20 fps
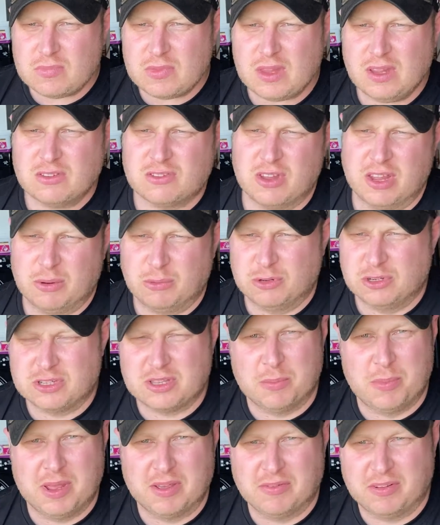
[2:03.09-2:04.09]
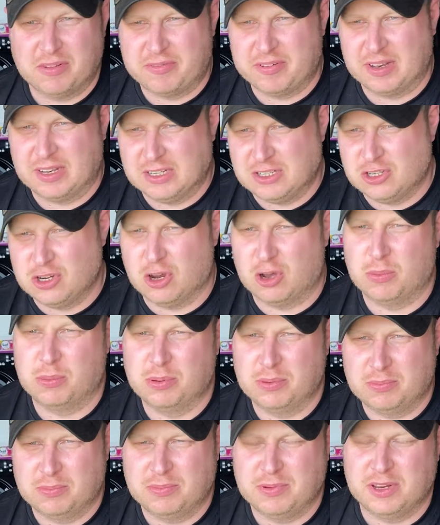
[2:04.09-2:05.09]
so it was just a bit of a fiddly job,
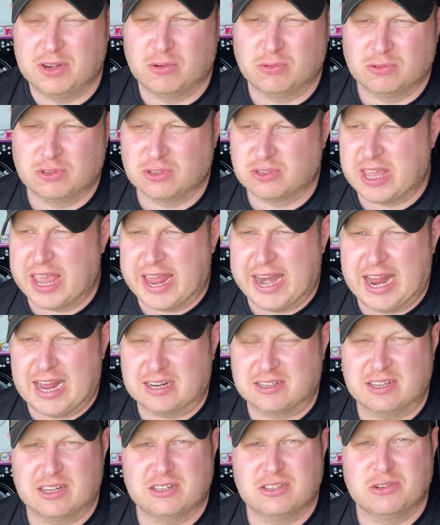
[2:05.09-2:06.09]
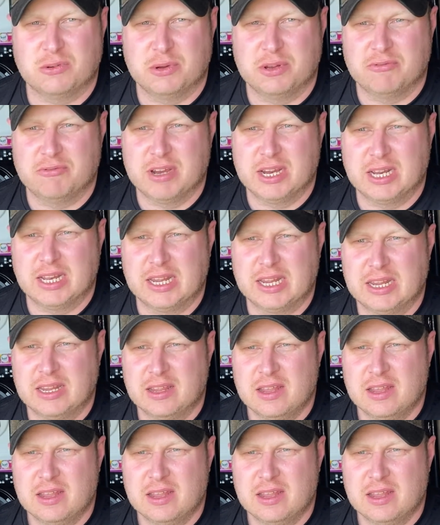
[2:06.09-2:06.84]
you know, just getting access to it really.